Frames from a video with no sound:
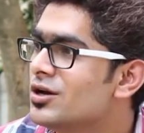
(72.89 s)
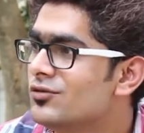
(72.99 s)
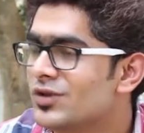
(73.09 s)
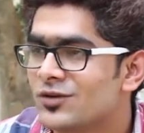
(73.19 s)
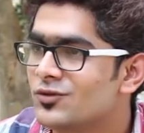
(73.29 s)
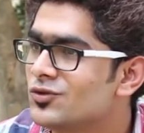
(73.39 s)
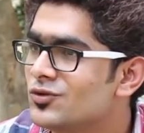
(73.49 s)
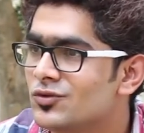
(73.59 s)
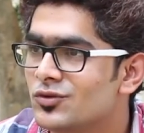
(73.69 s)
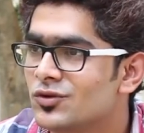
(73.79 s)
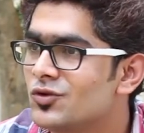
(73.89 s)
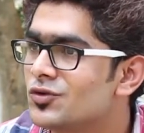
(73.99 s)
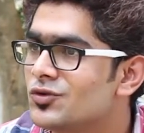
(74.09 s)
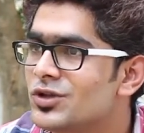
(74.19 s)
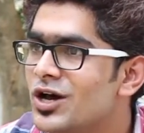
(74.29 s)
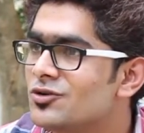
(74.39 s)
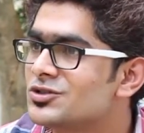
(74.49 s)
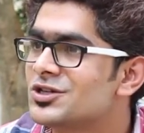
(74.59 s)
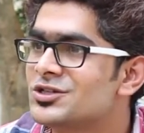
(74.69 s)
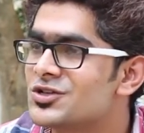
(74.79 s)
We have to go to the
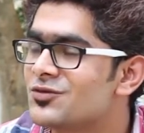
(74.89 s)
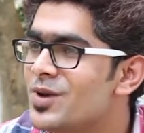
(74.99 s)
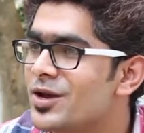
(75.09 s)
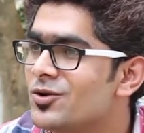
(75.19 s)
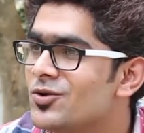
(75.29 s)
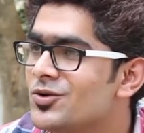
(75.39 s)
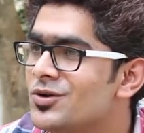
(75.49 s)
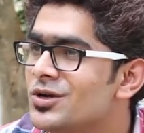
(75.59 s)
outskirts of Bangalore.